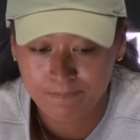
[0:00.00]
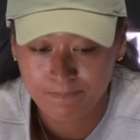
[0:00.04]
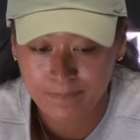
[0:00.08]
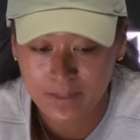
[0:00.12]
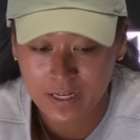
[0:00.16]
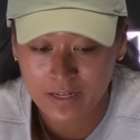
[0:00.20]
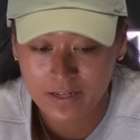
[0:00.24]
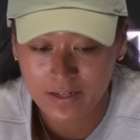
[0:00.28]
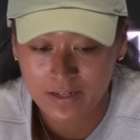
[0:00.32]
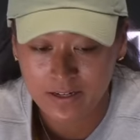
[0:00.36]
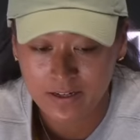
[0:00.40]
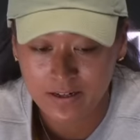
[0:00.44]

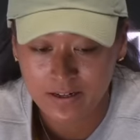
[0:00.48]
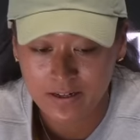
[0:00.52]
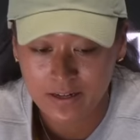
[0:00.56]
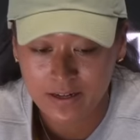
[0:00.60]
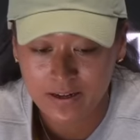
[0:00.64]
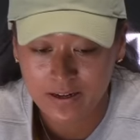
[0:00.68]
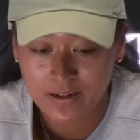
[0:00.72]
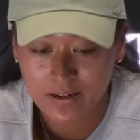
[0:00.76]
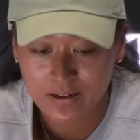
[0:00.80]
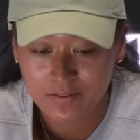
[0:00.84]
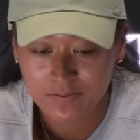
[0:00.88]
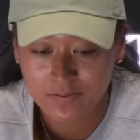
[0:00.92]
I
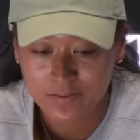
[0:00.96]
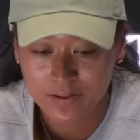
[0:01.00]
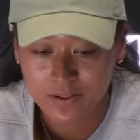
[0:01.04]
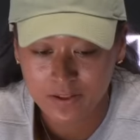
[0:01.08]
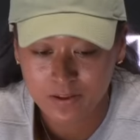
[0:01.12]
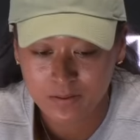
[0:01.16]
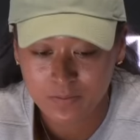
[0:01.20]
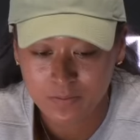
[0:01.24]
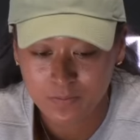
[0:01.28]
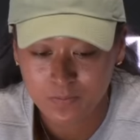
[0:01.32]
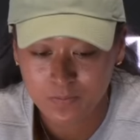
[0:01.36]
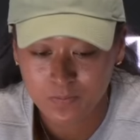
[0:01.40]
have like
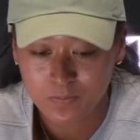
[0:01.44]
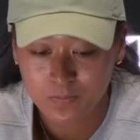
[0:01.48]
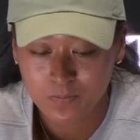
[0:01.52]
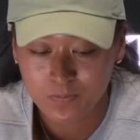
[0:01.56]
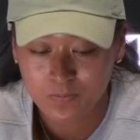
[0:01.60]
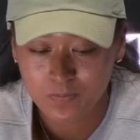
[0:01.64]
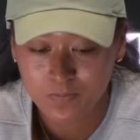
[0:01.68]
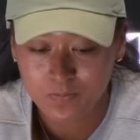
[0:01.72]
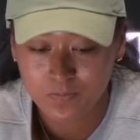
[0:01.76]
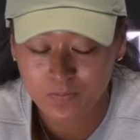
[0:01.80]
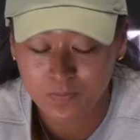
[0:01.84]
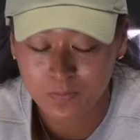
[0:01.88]
a
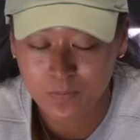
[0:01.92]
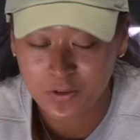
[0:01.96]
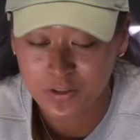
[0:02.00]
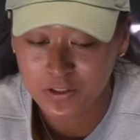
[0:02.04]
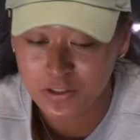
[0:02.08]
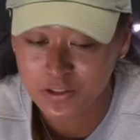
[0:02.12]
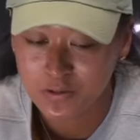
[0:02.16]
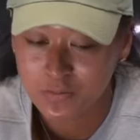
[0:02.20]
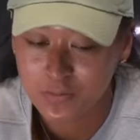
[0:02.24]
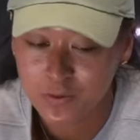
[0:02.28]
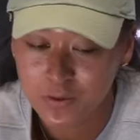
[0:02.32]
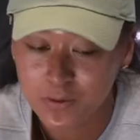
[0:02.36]

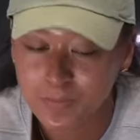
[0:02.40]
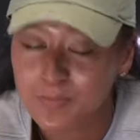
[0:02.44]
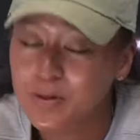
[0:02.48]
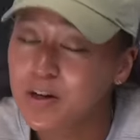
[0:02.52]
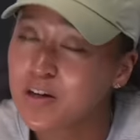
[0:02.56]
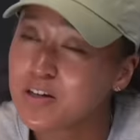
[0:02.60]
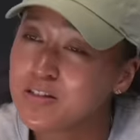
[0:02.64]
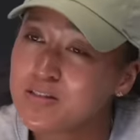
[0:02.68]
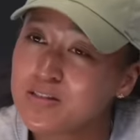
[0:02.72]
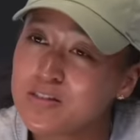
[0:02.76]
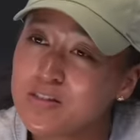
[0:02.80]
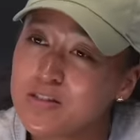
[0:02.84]
much more
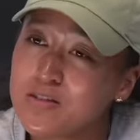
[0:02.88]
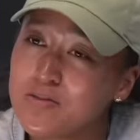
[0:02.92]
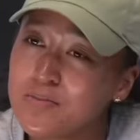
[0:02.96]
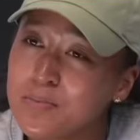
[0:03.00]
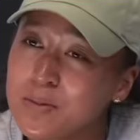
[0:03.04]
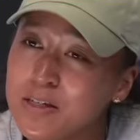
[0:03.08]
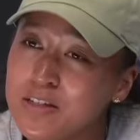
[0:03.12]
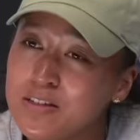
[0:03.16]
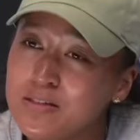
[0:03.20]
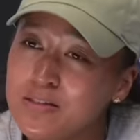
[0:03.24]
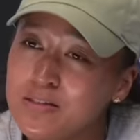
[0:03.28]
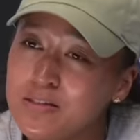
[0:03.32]
positive
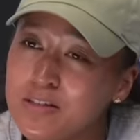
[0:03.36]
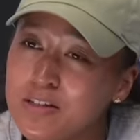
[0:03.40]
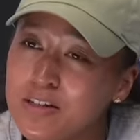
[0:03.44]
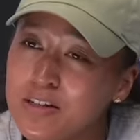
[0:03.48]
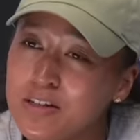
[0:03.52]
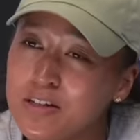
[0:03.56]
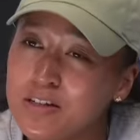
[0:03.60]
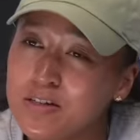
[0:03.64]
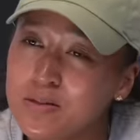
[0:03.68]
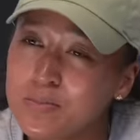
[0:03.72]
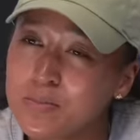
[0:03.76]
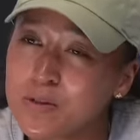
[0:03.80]

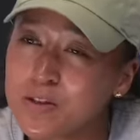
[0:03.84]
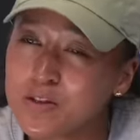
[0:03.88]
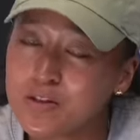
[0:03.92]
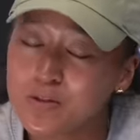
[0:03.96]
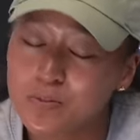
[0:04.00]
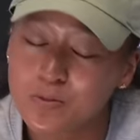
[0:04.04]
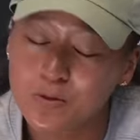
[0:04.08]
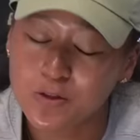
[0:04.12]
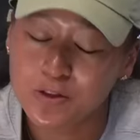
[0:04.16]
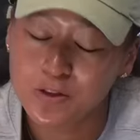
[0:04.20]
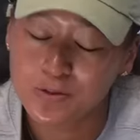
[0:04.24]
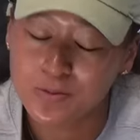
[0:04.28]
mindset and a
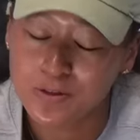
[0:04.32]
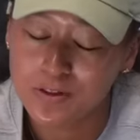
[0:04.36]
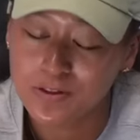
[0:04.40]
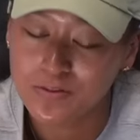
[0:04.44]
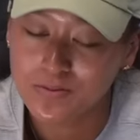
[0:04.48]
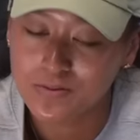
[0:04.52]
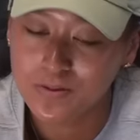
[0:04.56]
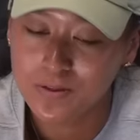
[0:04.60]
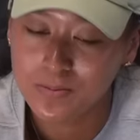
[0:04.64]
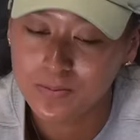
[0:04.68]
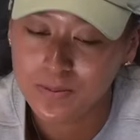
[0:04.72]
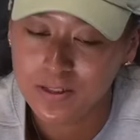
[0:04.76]
much more
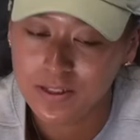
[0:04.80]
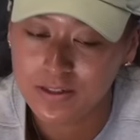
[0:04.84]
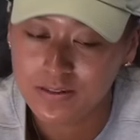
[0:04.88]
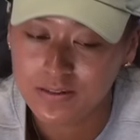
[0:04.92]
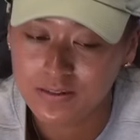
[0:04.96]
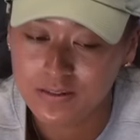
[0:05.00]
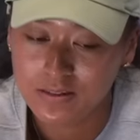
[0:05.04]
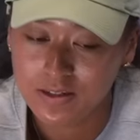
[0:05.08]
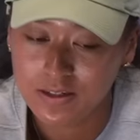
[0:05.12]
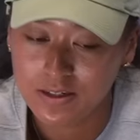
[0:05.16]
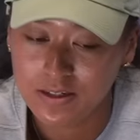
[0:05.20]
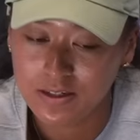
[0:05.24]
grateful
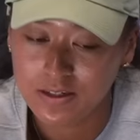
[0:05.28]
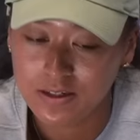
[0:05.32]
mindset.